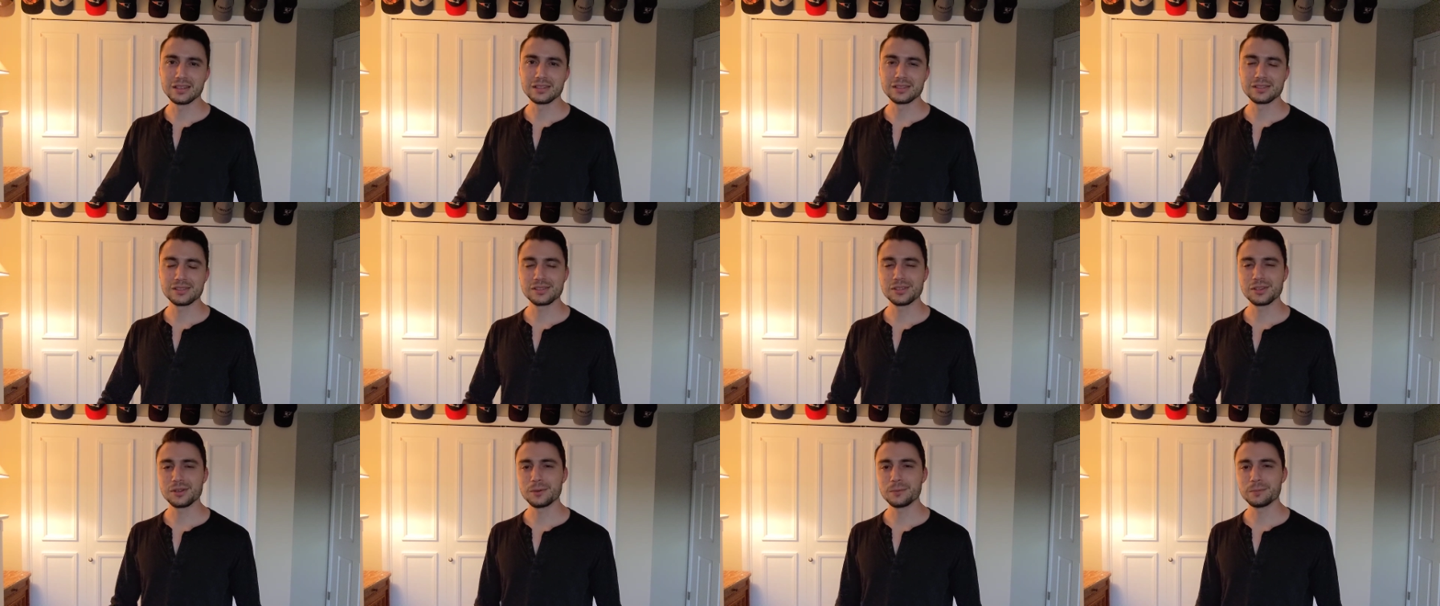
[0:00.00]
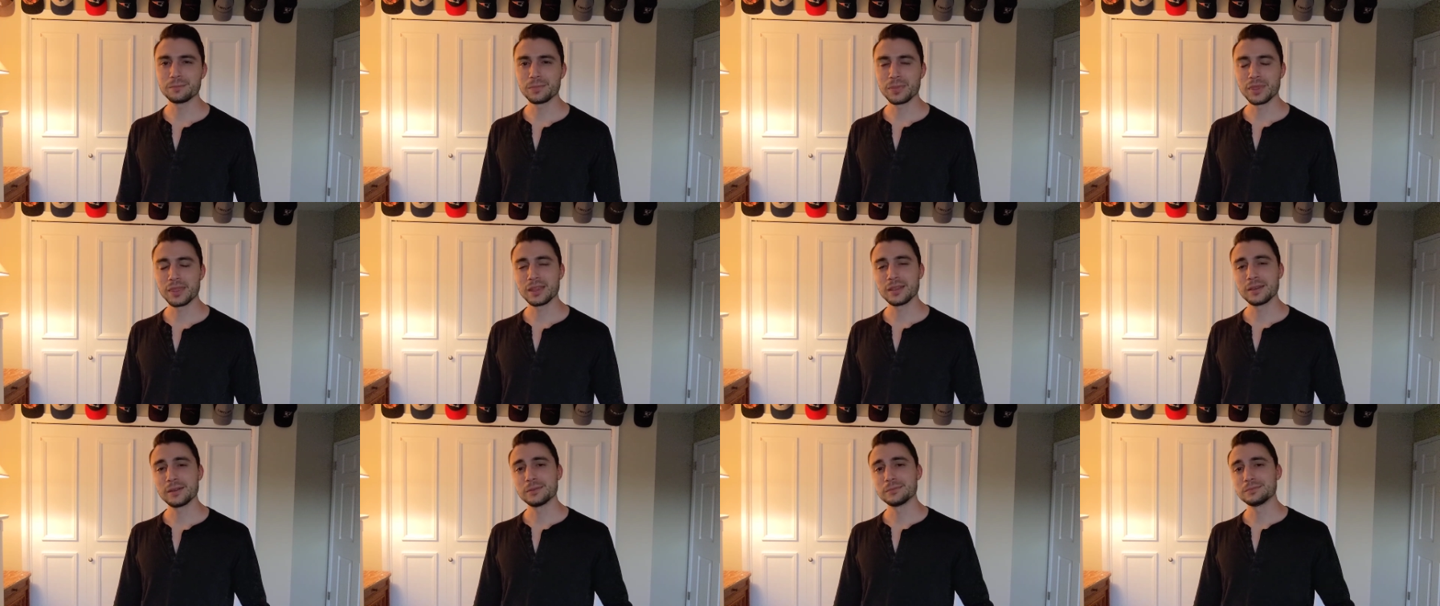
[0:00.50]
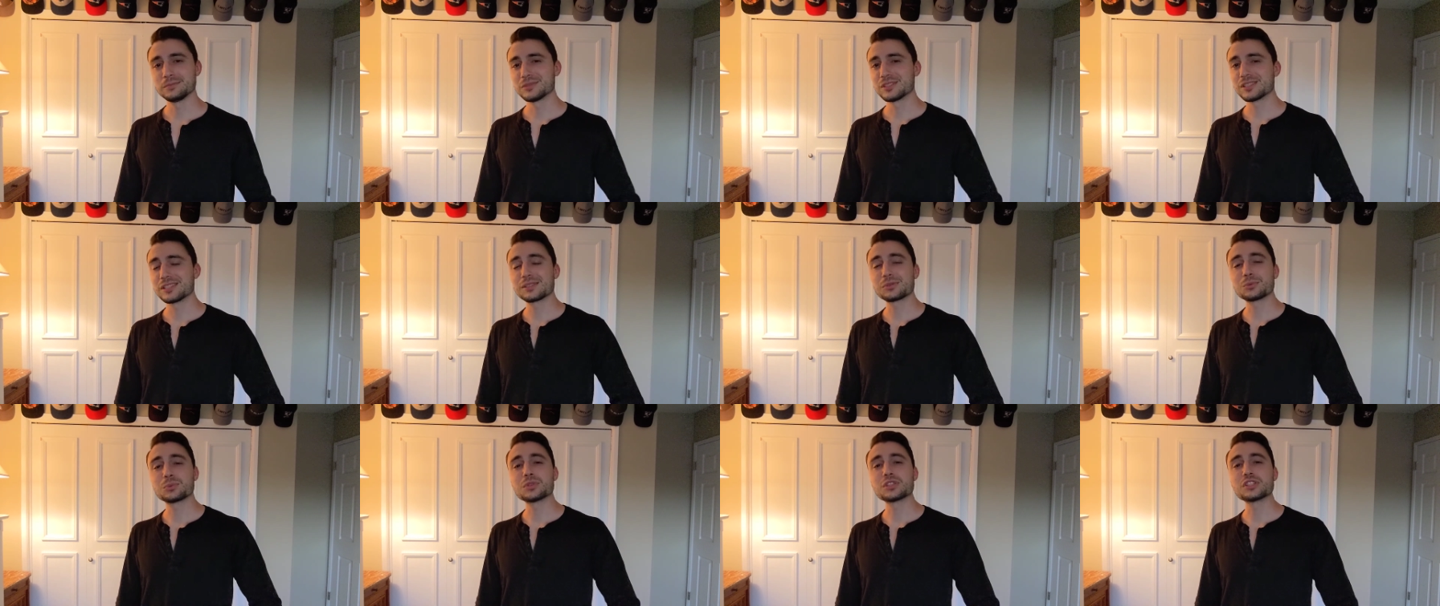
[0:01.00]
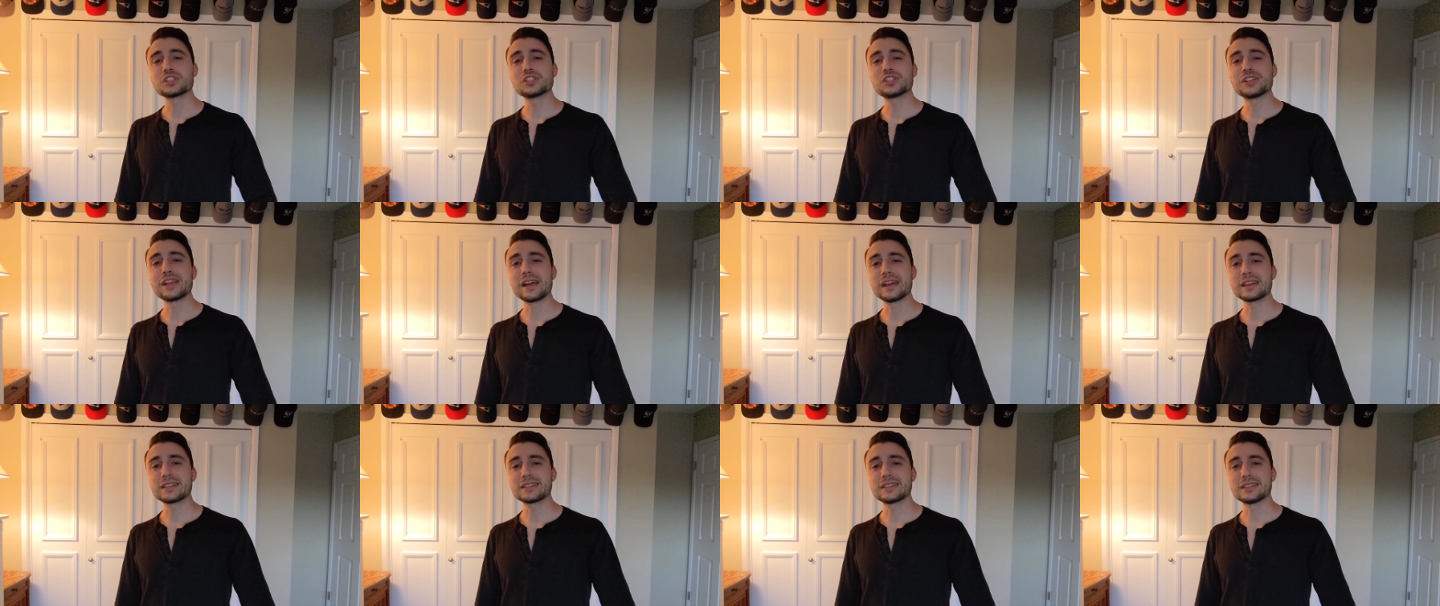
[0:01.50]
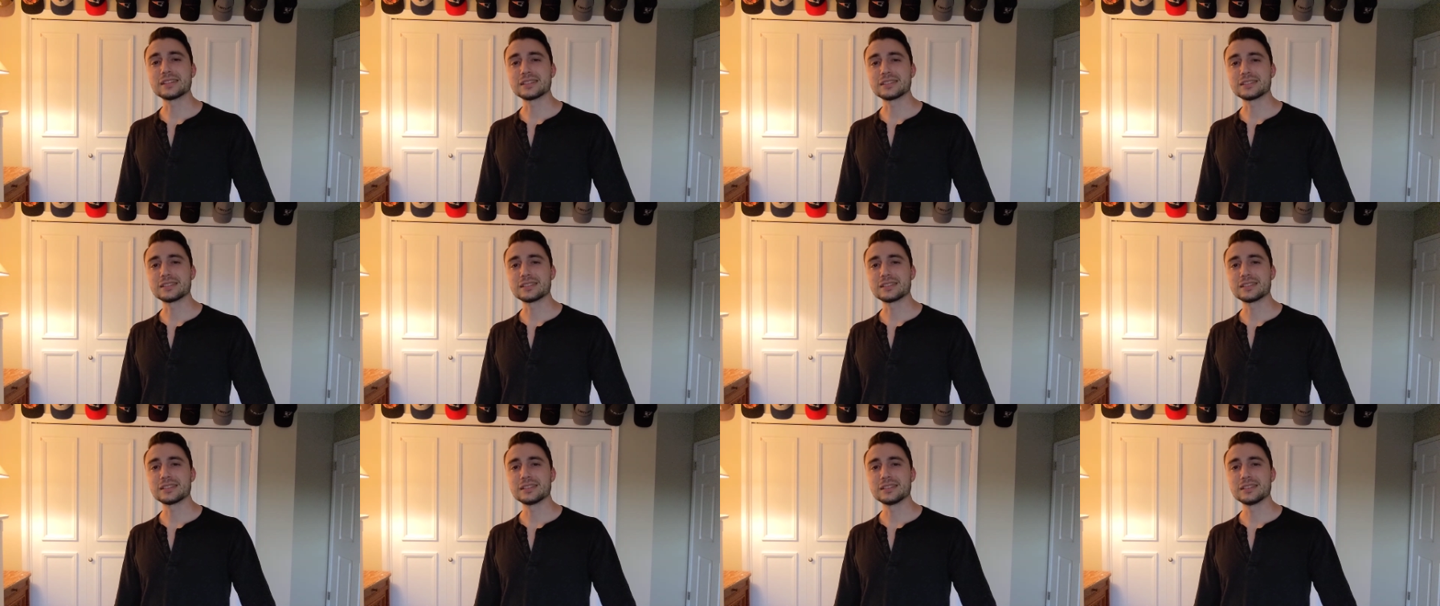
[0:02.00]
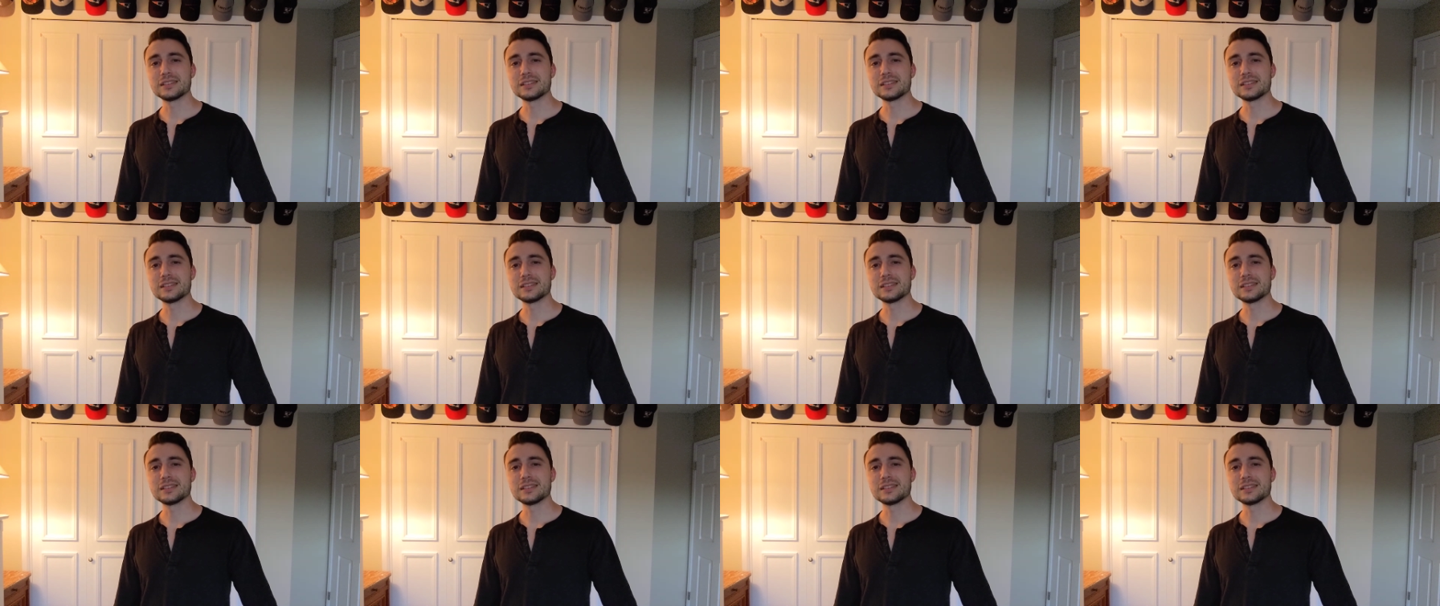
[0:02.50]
So just reject it.